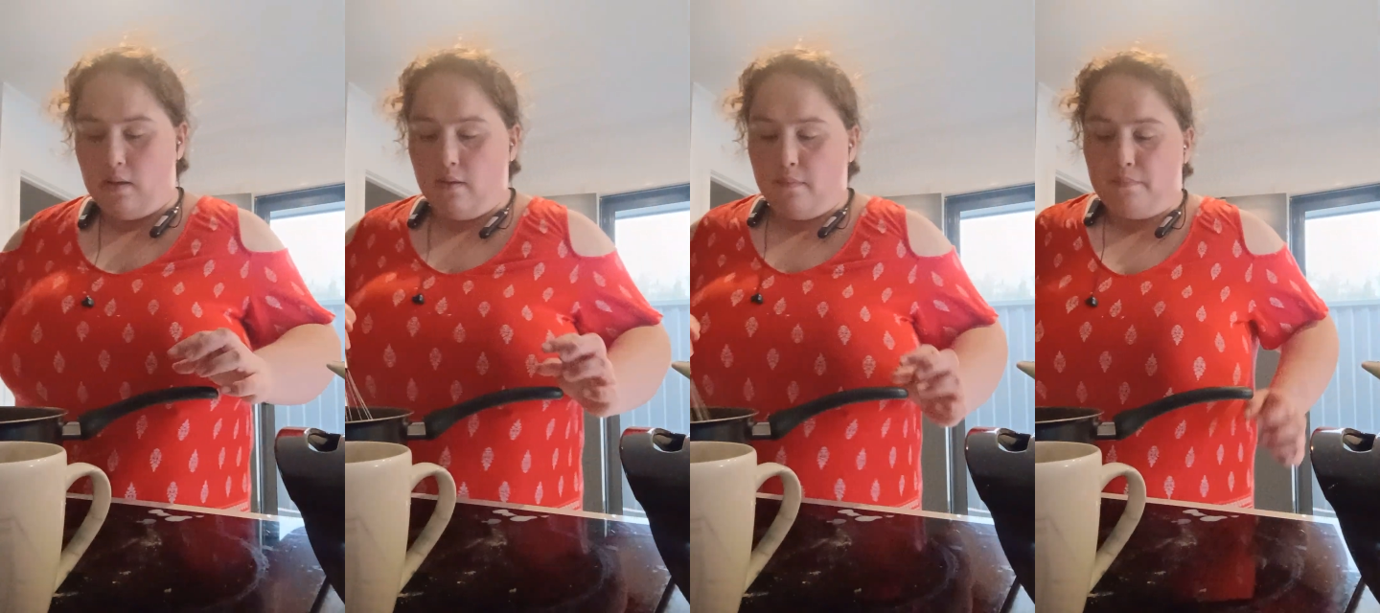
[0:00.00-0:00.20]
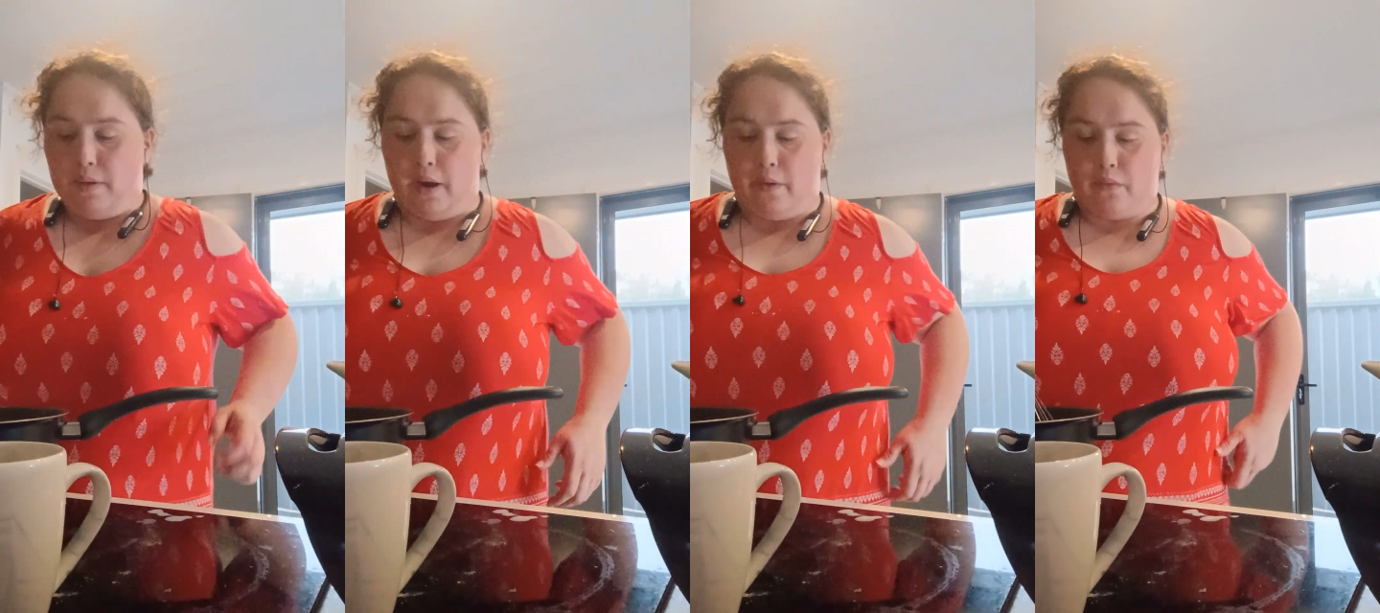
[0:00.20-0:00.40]

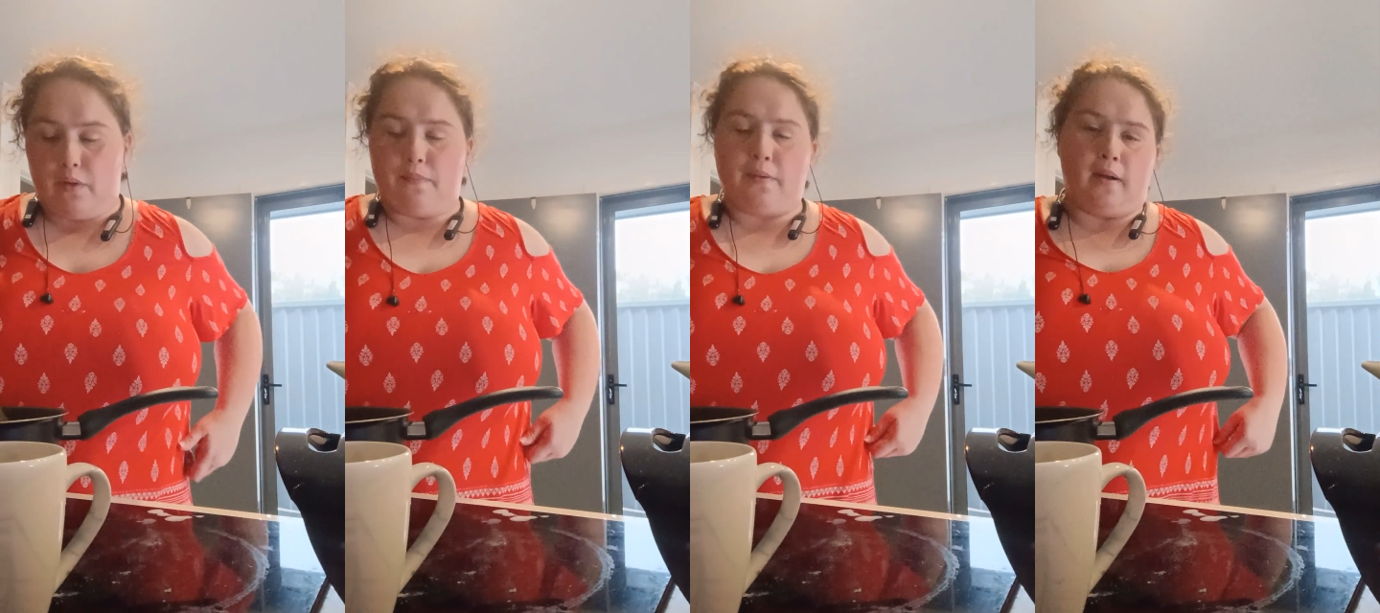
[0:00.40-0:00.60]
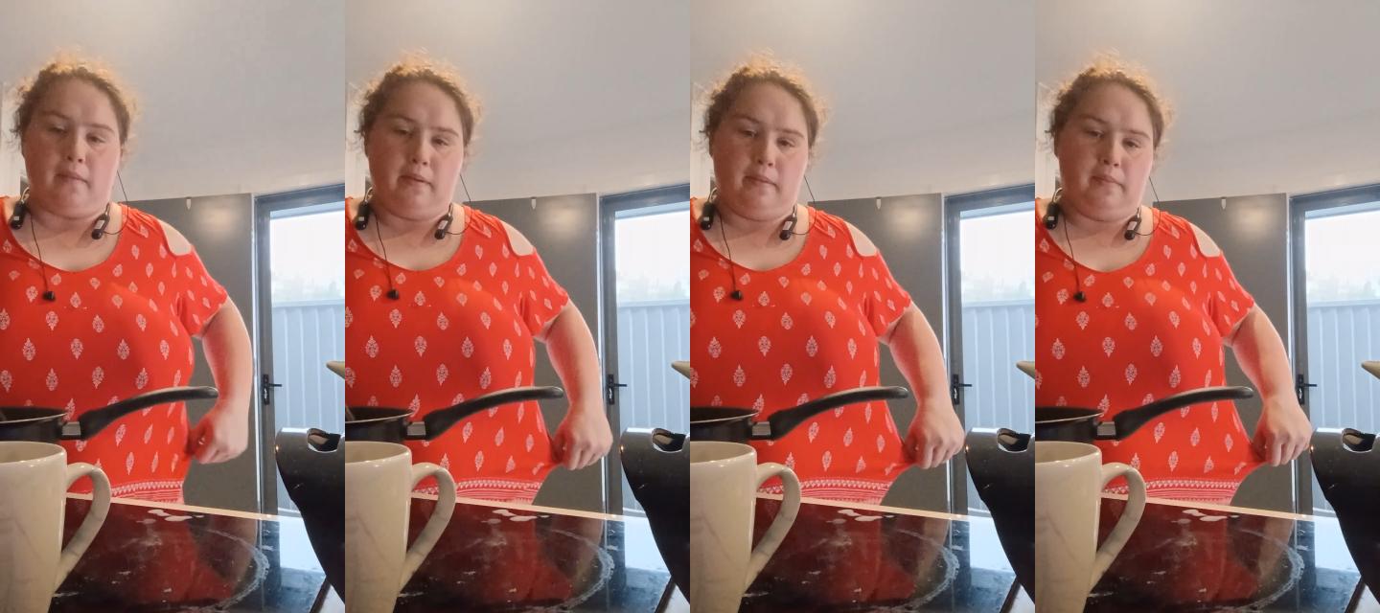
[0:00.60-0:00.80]
But it will
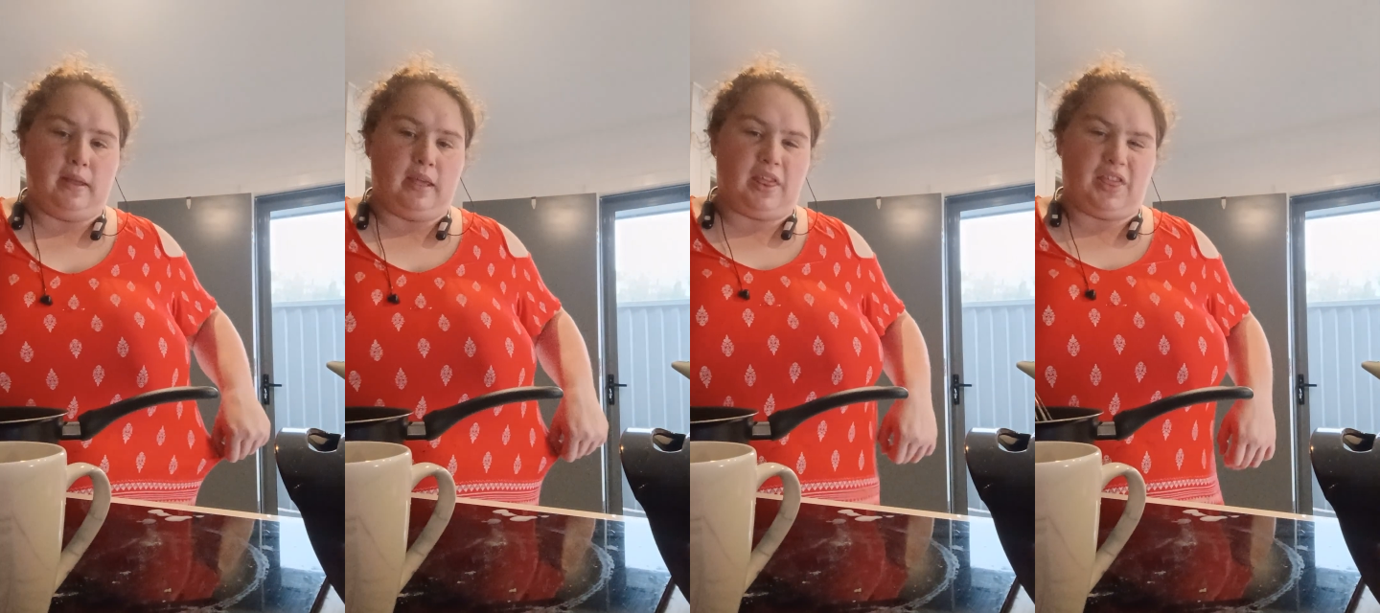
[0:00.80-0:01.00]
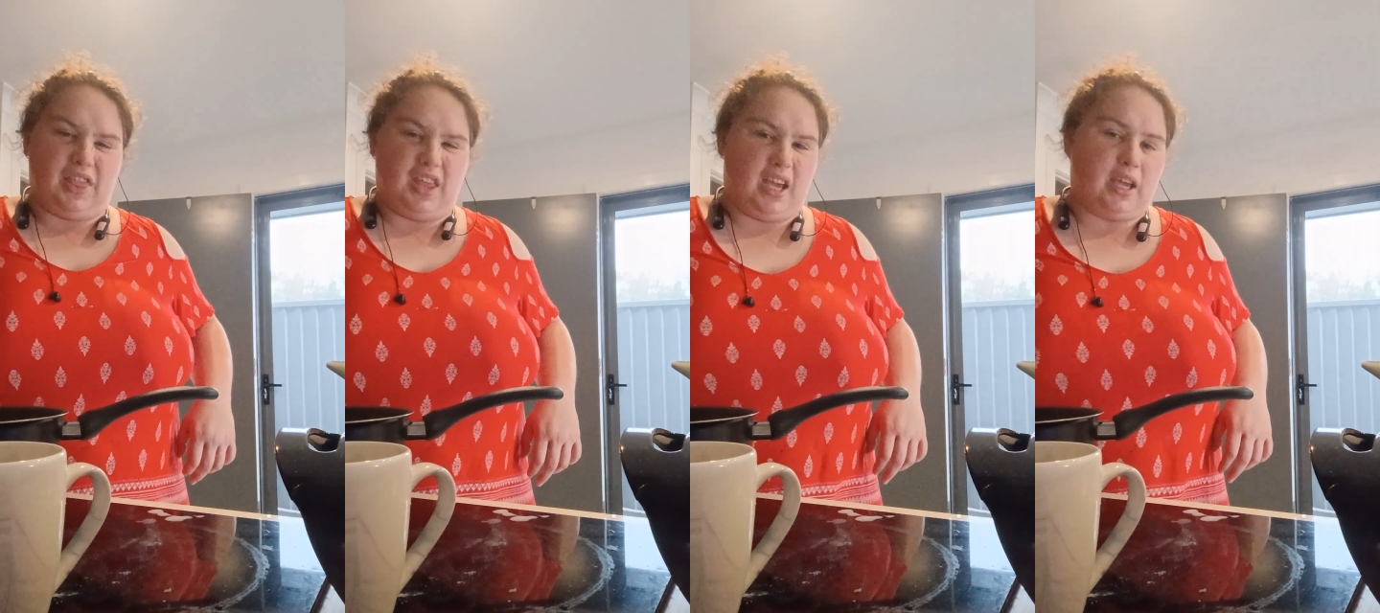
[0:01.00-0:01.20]
probably
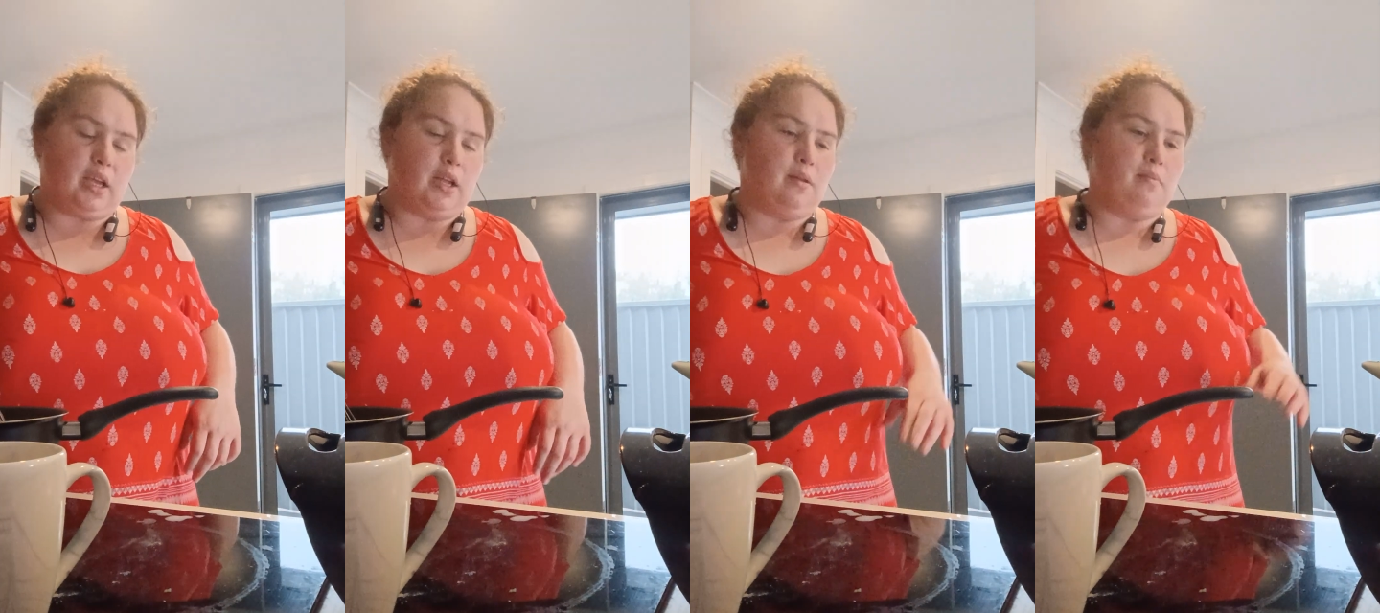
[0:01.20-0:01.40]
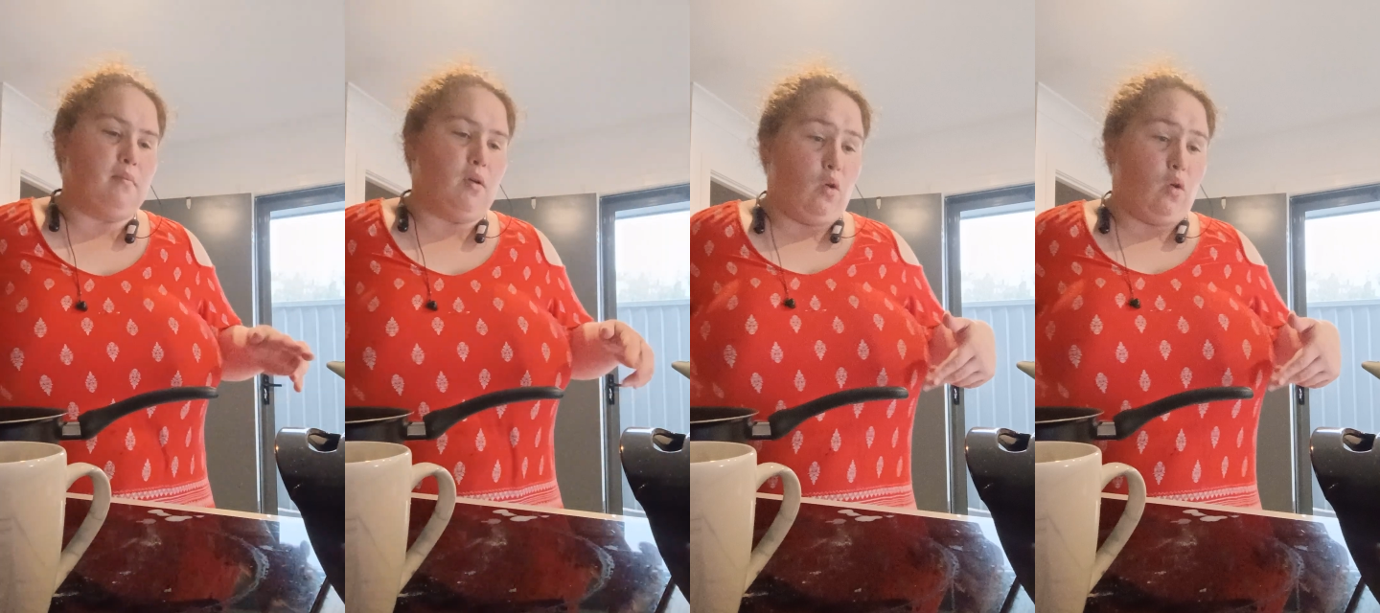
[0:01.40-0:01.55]
thicken